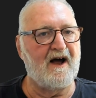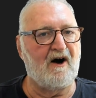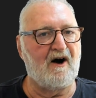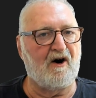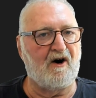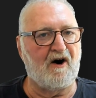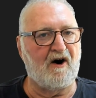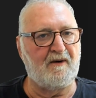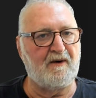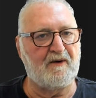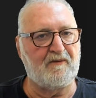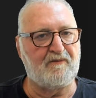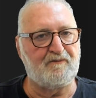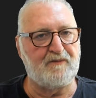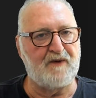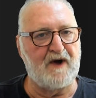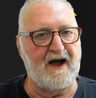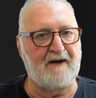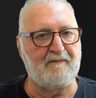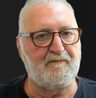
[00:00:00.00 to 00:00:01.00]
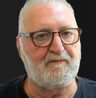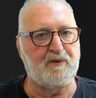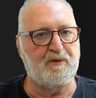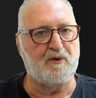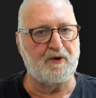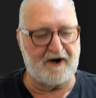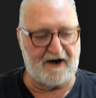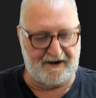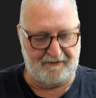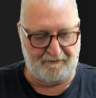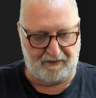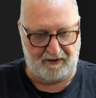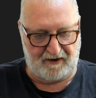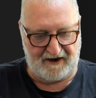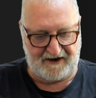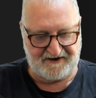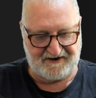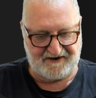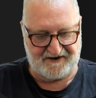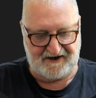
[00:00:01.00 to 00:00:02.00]
I have put a
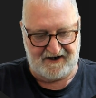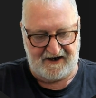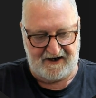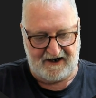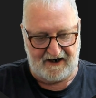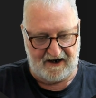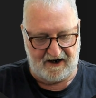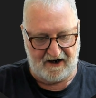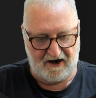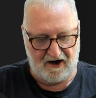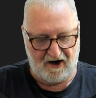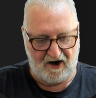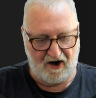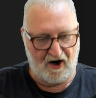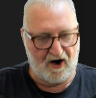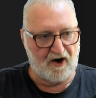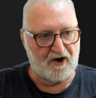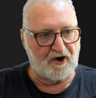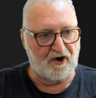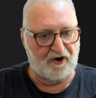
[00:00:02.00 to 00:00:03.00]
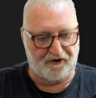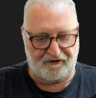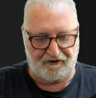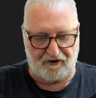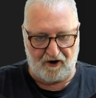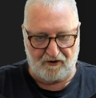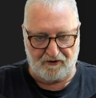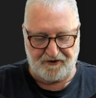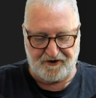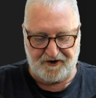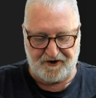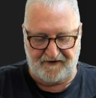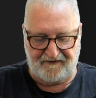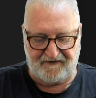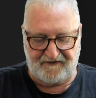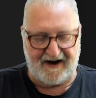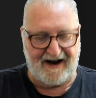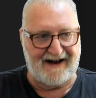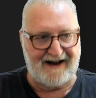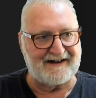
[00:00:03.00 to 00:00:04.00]
plus there, Control Shift
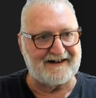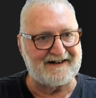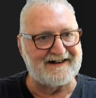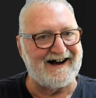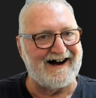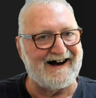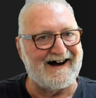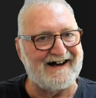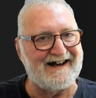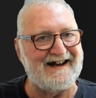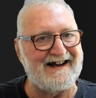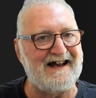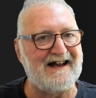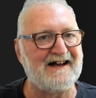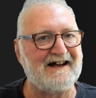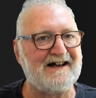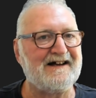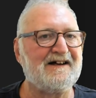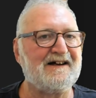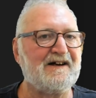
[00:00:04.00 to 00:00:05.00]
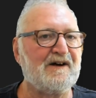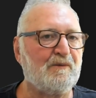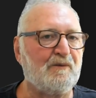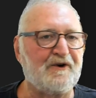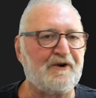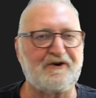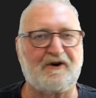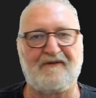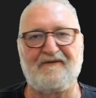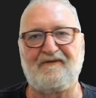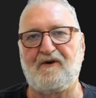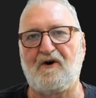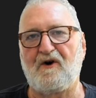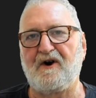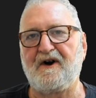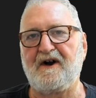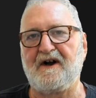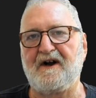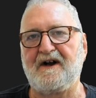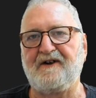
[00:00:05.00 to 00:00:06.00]
and K, which I
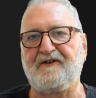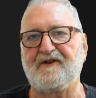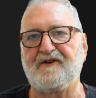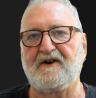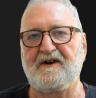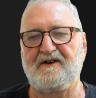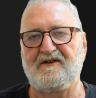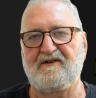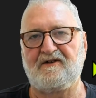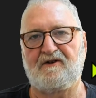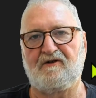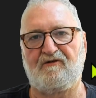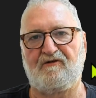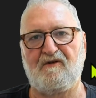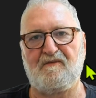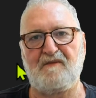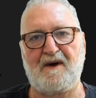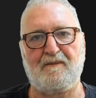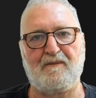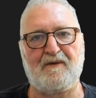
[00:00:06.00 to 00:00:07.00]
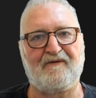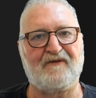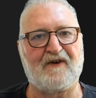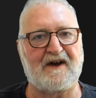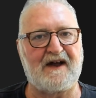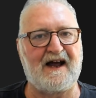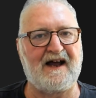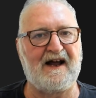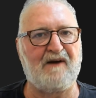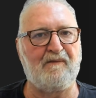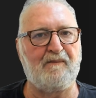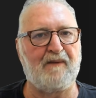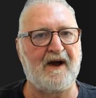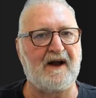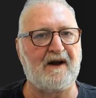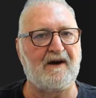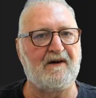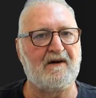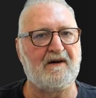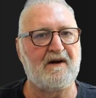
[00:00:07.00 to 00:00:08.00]
find is easy to remember for Kanban.
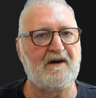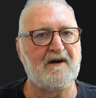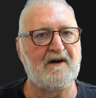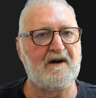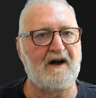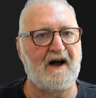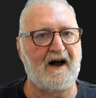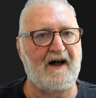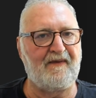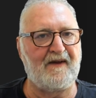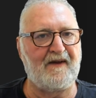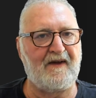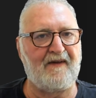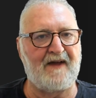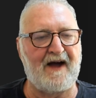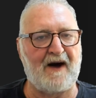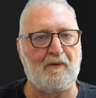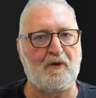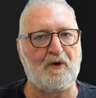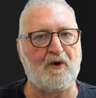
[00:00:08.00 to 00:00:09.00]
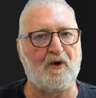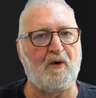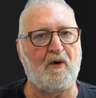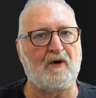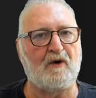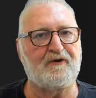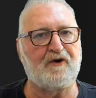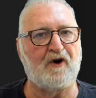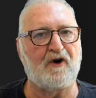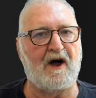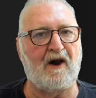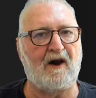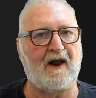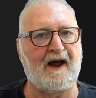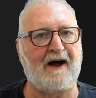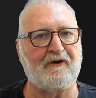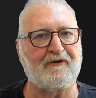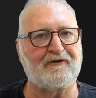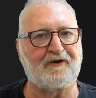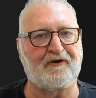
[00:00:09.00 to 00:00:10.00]
And then that will allow
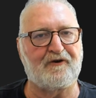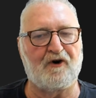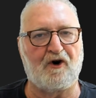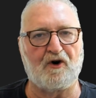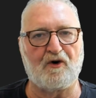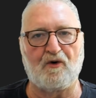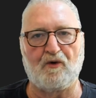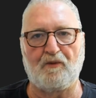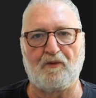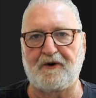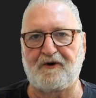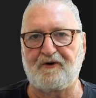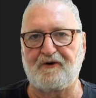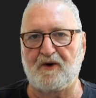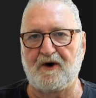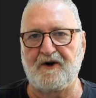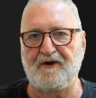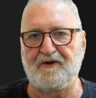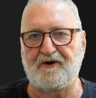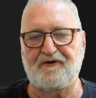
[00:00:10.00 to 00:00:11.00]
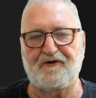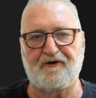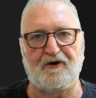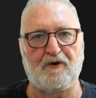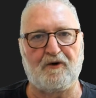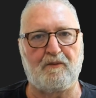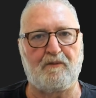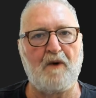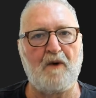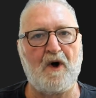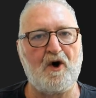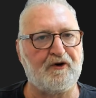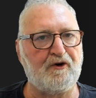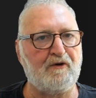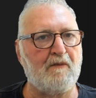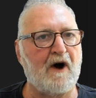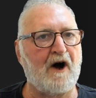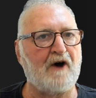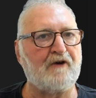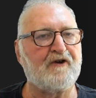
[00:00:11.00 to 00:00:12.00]
us to toggle between the two
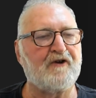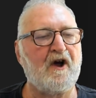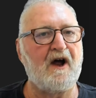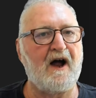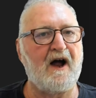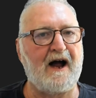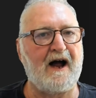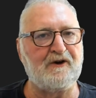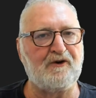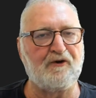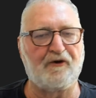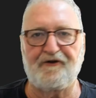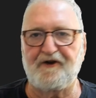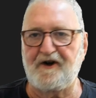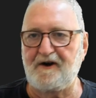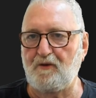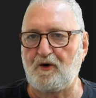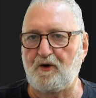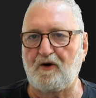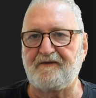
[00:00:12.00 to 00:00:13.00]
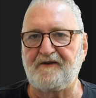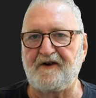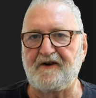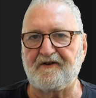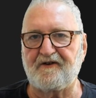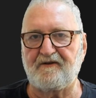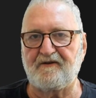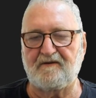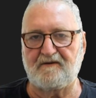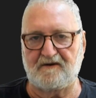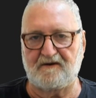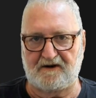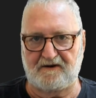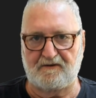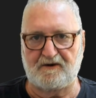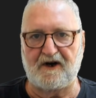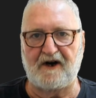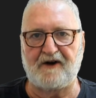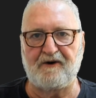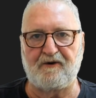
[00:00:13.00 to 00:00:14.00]
modes. And you'll see more of this
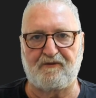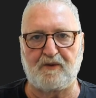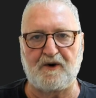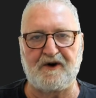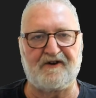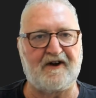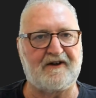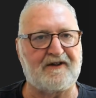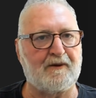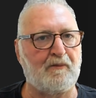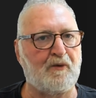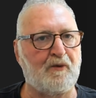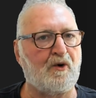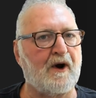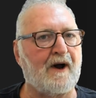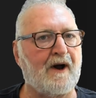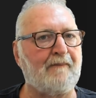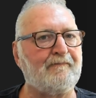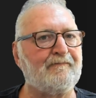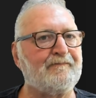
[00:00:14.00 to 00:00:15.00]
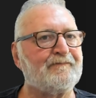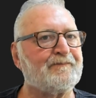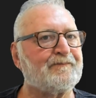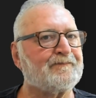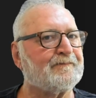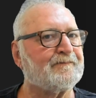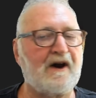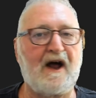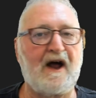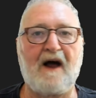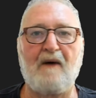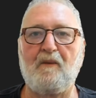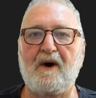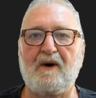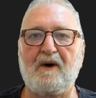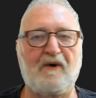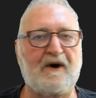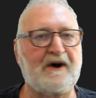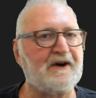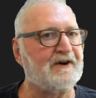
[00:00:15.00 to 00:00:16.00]
as we set the board up. And we're
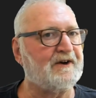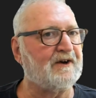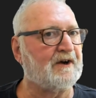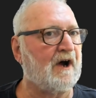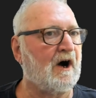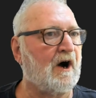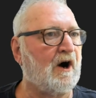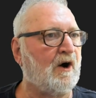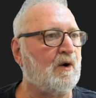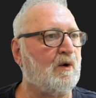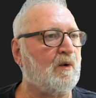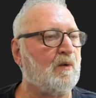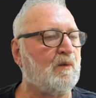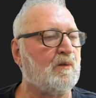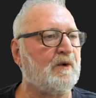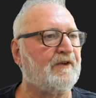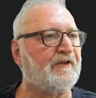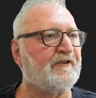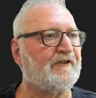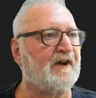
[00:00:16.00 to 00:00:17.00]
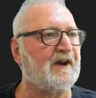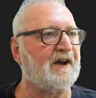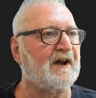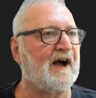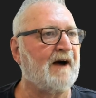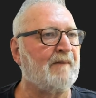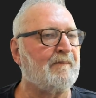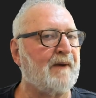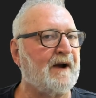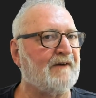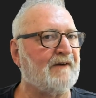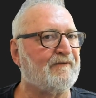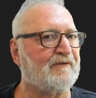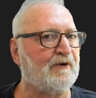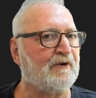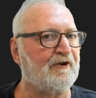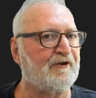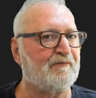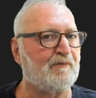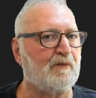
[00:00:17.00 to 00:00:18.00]
ready to go with setting up our
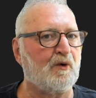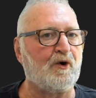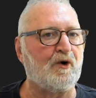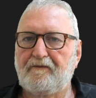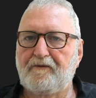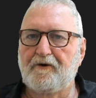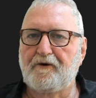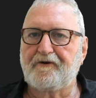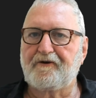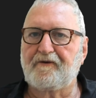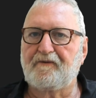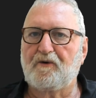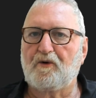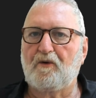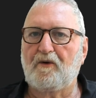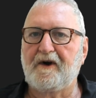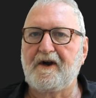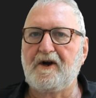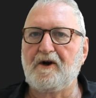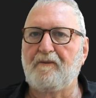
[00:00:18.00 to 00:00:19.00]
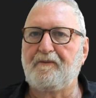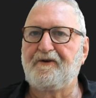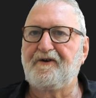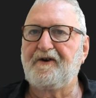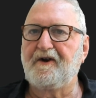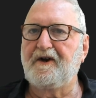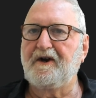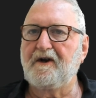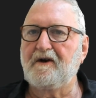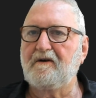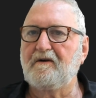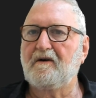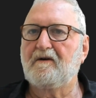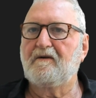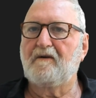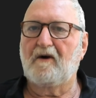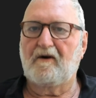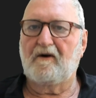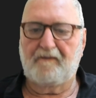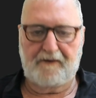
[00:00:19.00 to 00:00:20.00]
first board. First of all, in Obsidian,
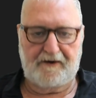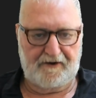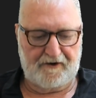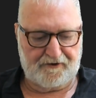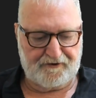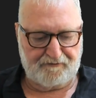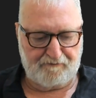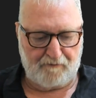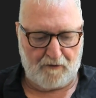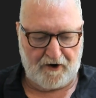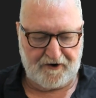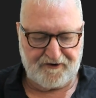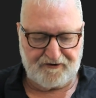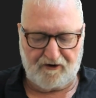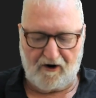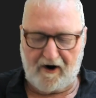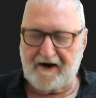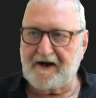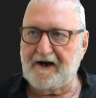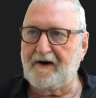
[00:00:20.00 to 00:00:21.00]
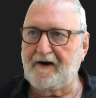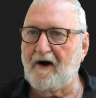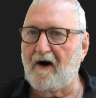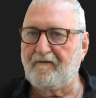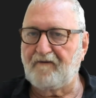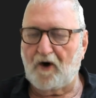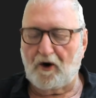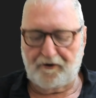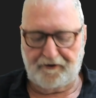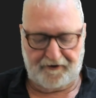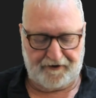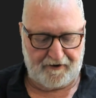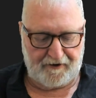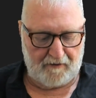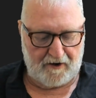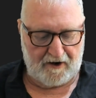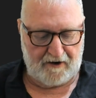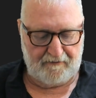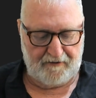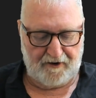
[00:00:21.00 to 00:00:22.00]
I'm in my training vault at the
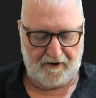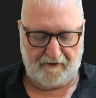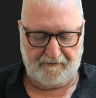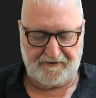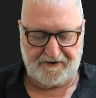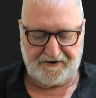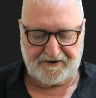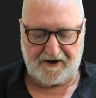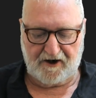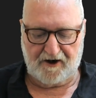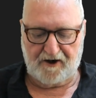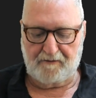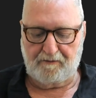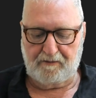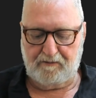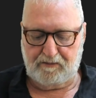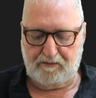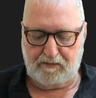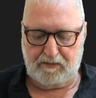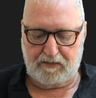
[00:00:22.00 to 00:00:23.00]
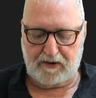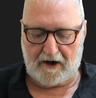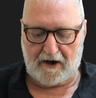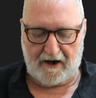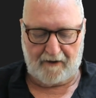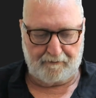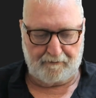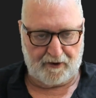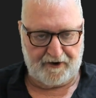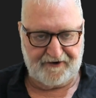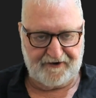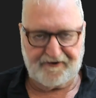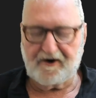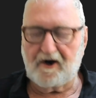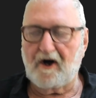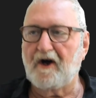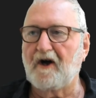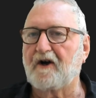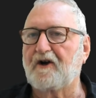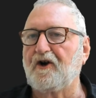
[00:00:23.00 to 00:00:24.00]
moment. I'm just going to press
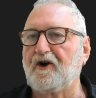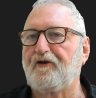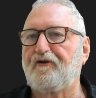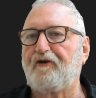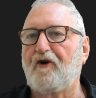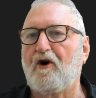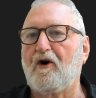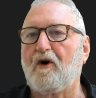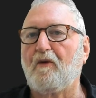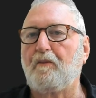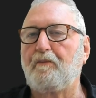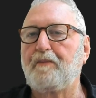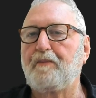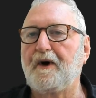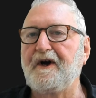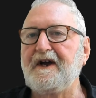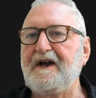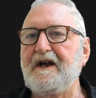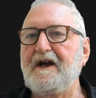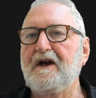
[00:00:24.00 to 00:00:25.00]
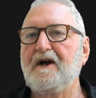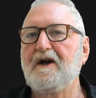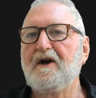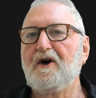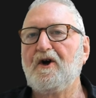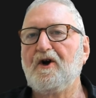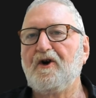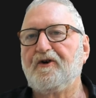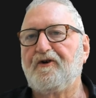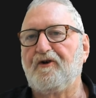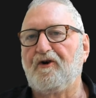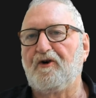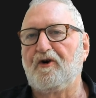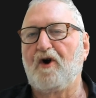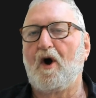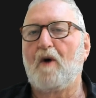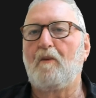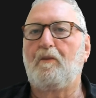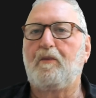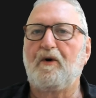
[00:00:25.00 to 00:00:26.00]
Control P
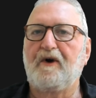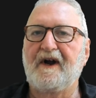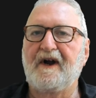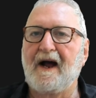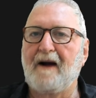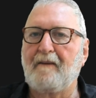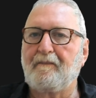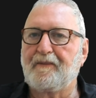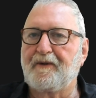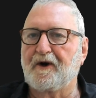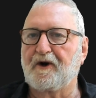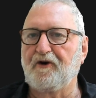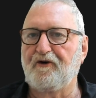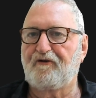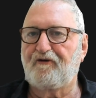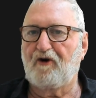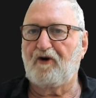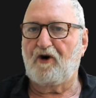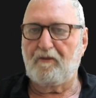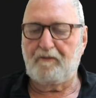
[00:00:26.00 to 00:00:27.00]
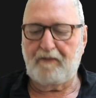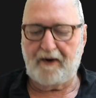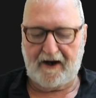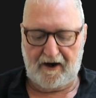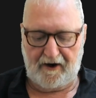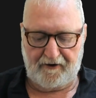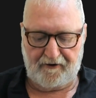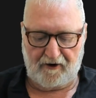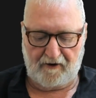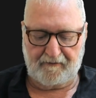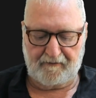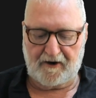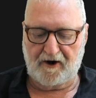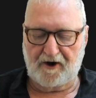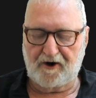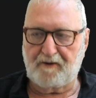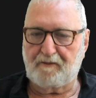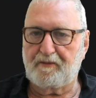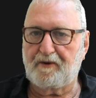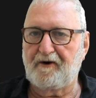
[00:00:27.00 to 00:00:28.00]
to bring up the control palette. I'm
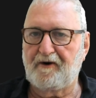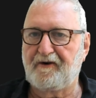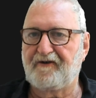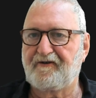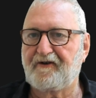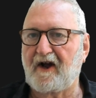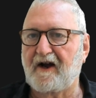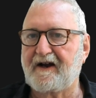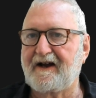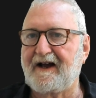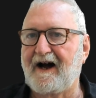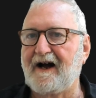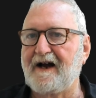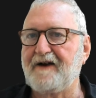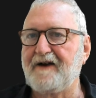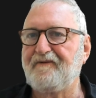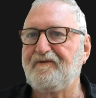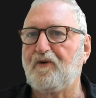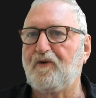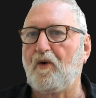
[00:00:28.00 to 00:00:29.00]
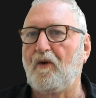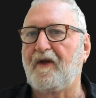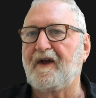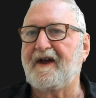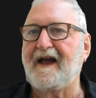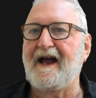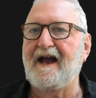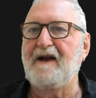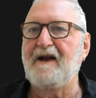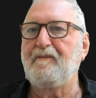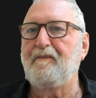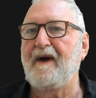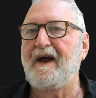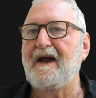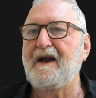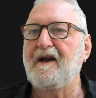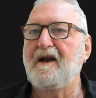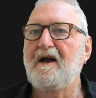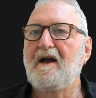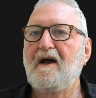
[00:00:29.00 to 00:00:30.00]
going to press K for the
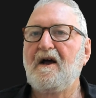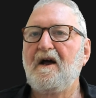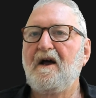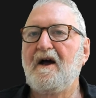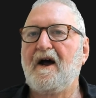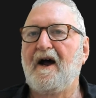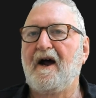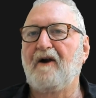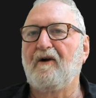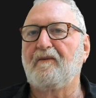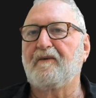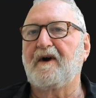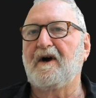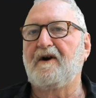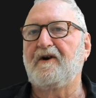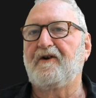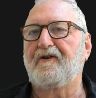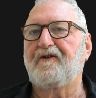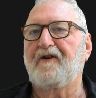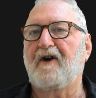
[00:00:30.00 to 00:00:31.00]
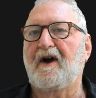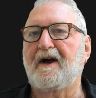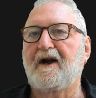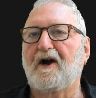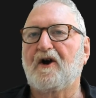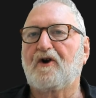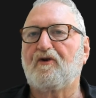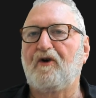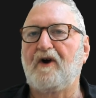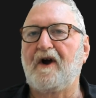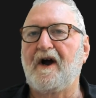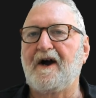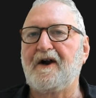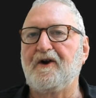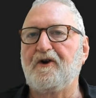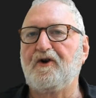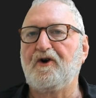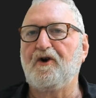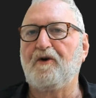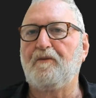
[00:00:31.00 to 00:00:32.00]
Kanban, and I'm going to say create
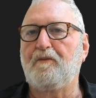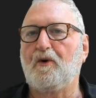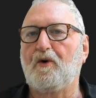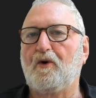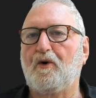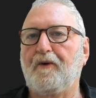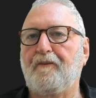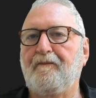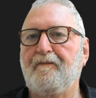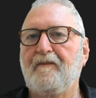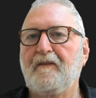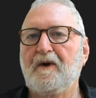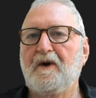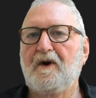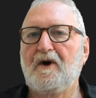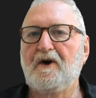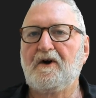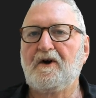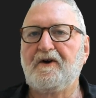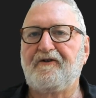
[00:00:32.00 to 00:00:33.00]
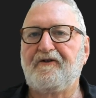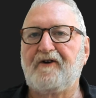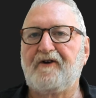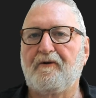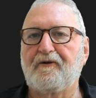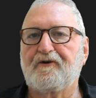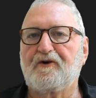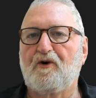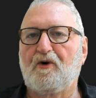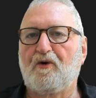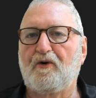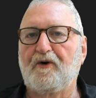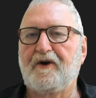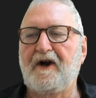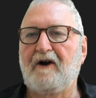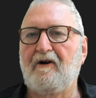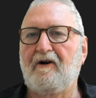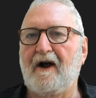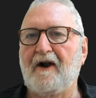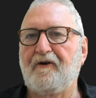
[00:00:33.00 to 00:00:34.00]
a new board. So it's called
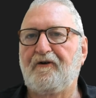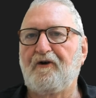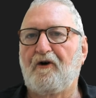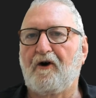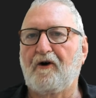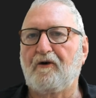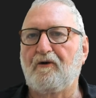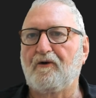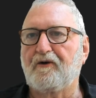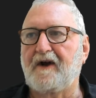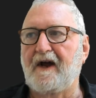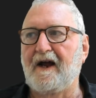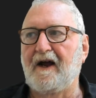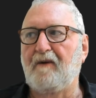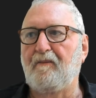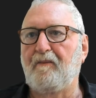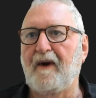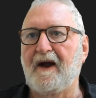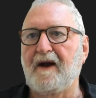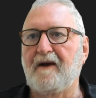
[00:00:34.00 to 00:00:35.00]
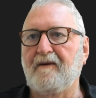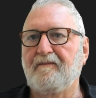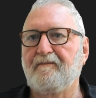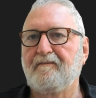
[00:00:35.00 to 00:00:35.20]
here Untitled Kanban.